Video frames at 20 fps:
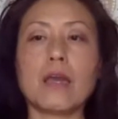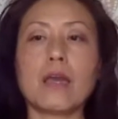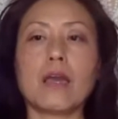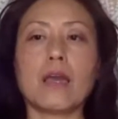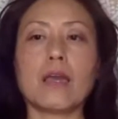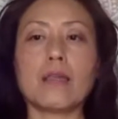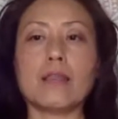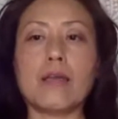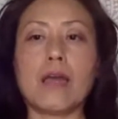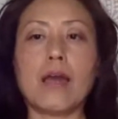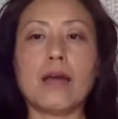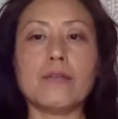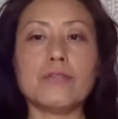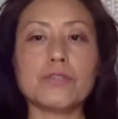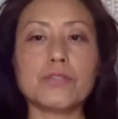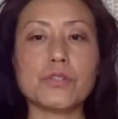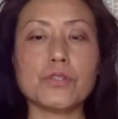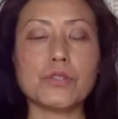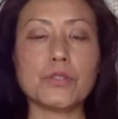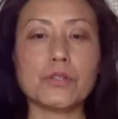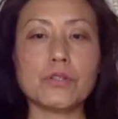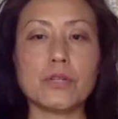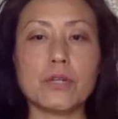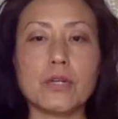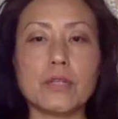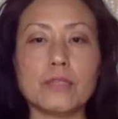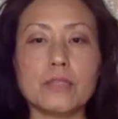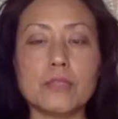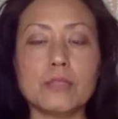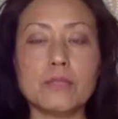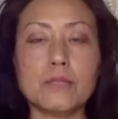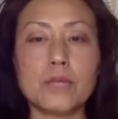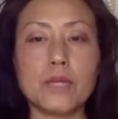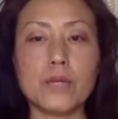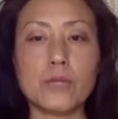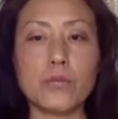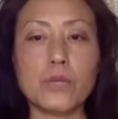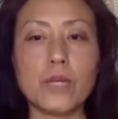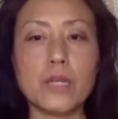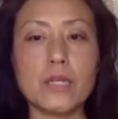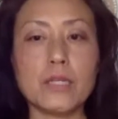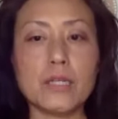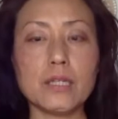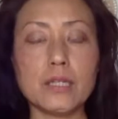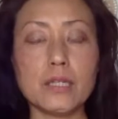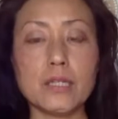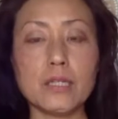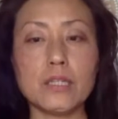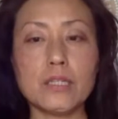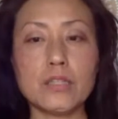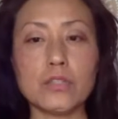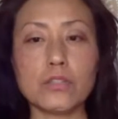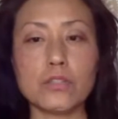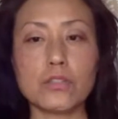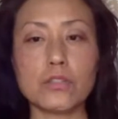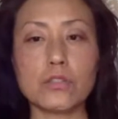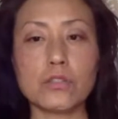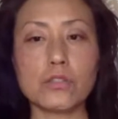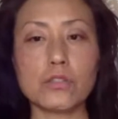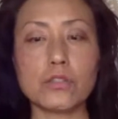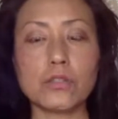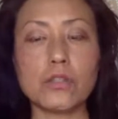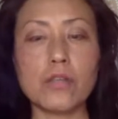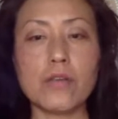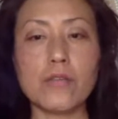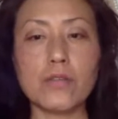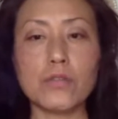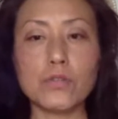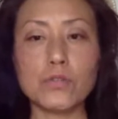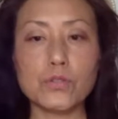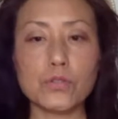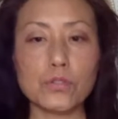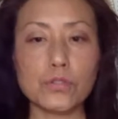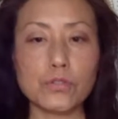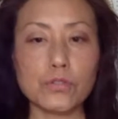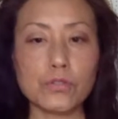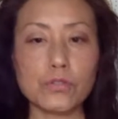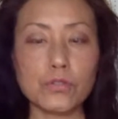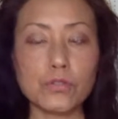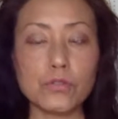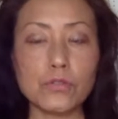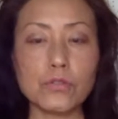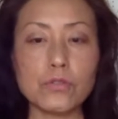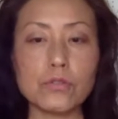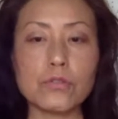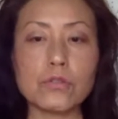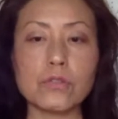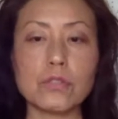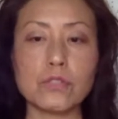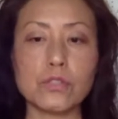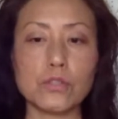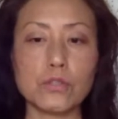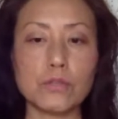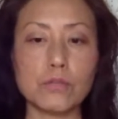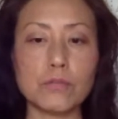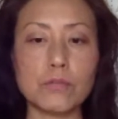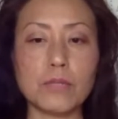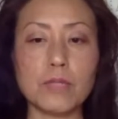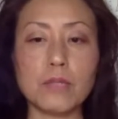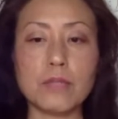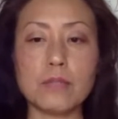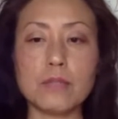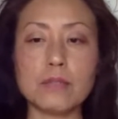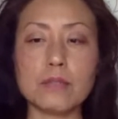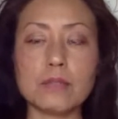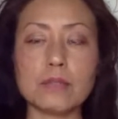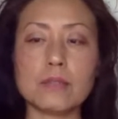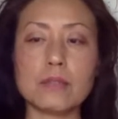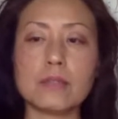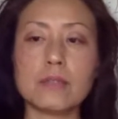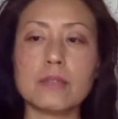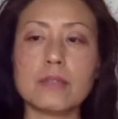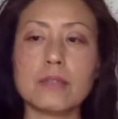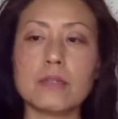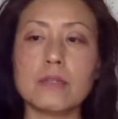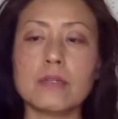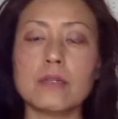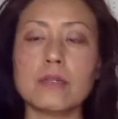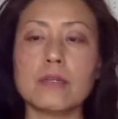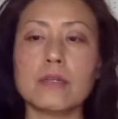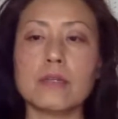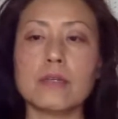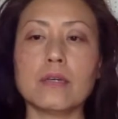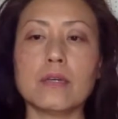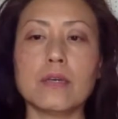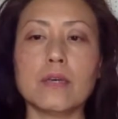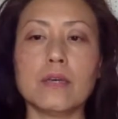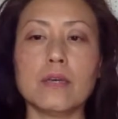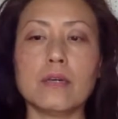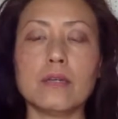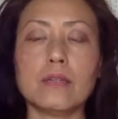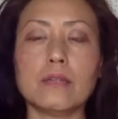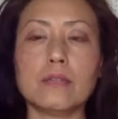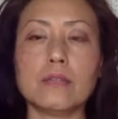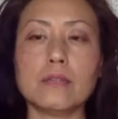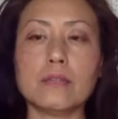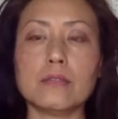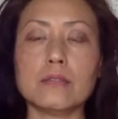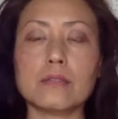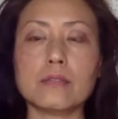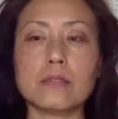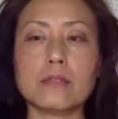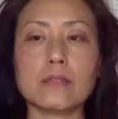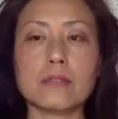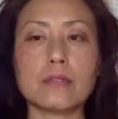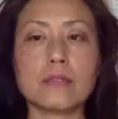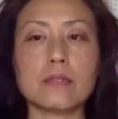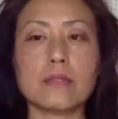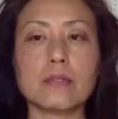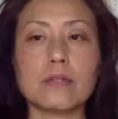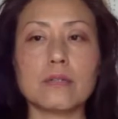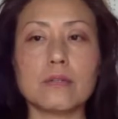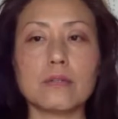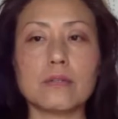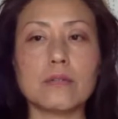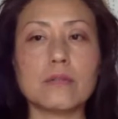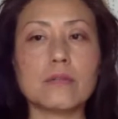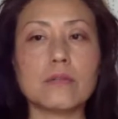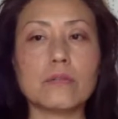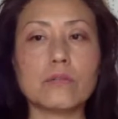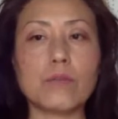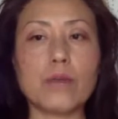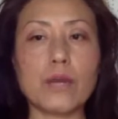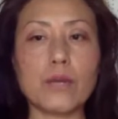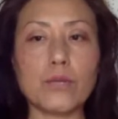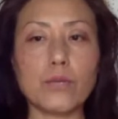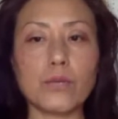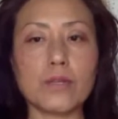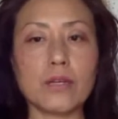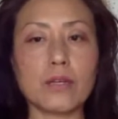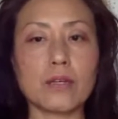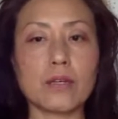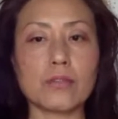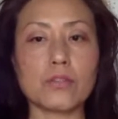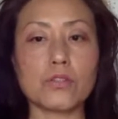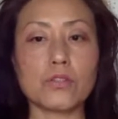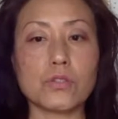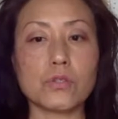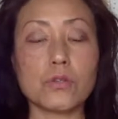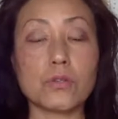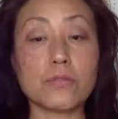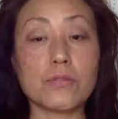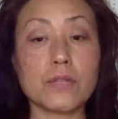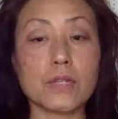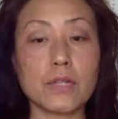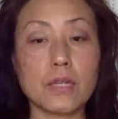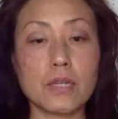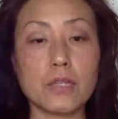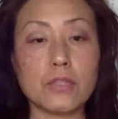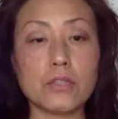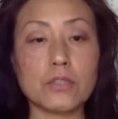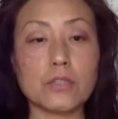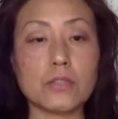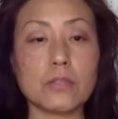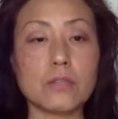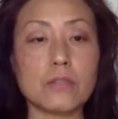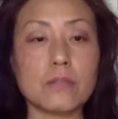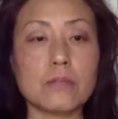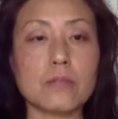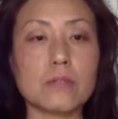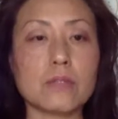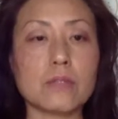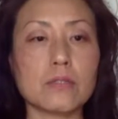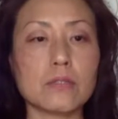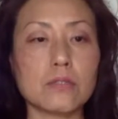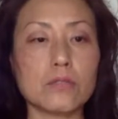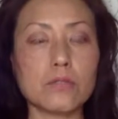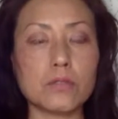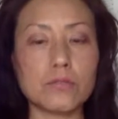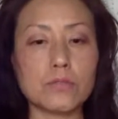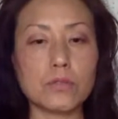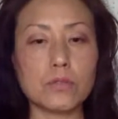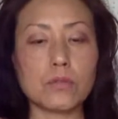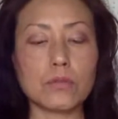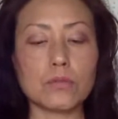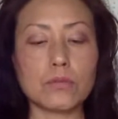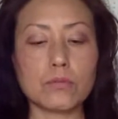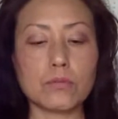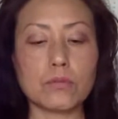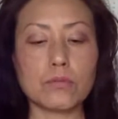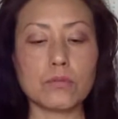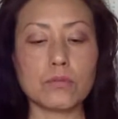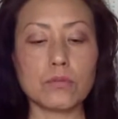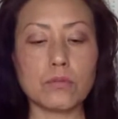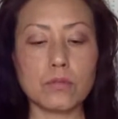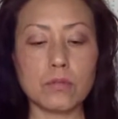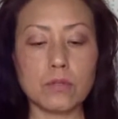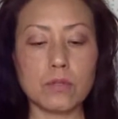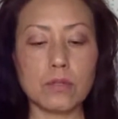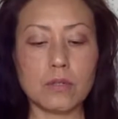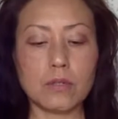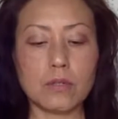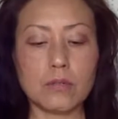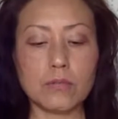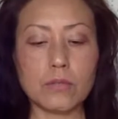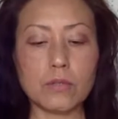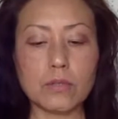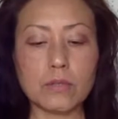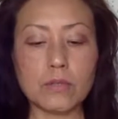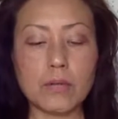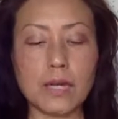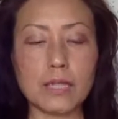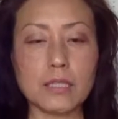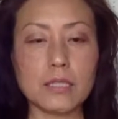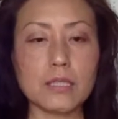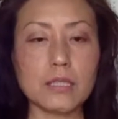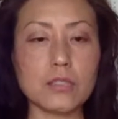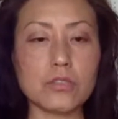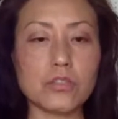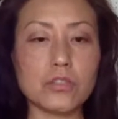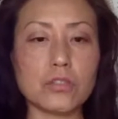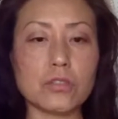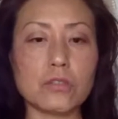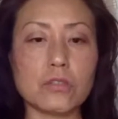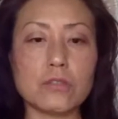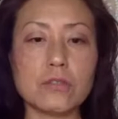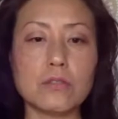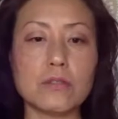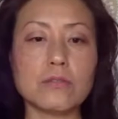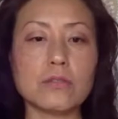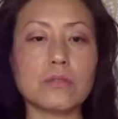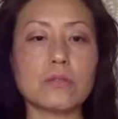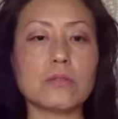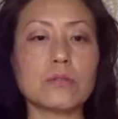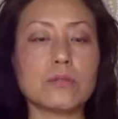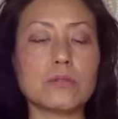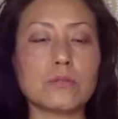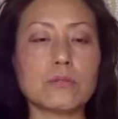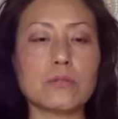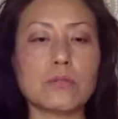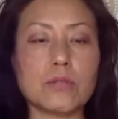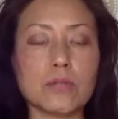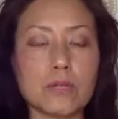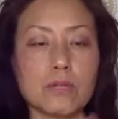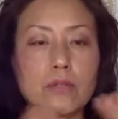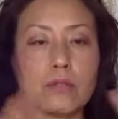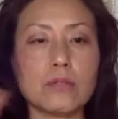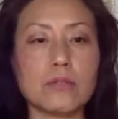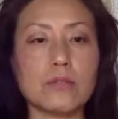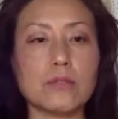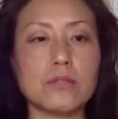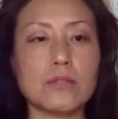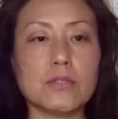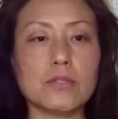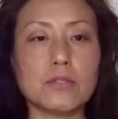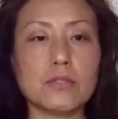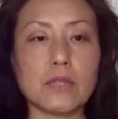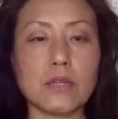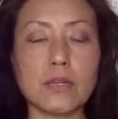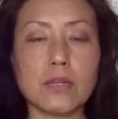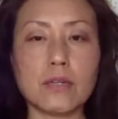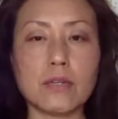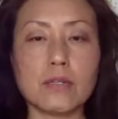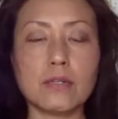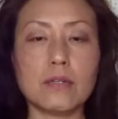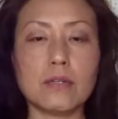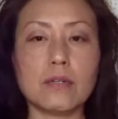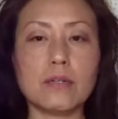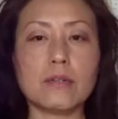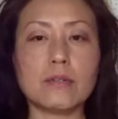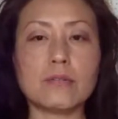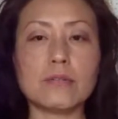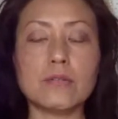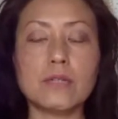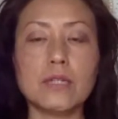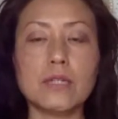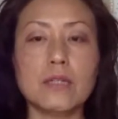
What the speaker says: And after I did my Reiki level 2 attunement, and right when I got the certification, because you have to go through, with my teacher, you have to go through like a 30-day of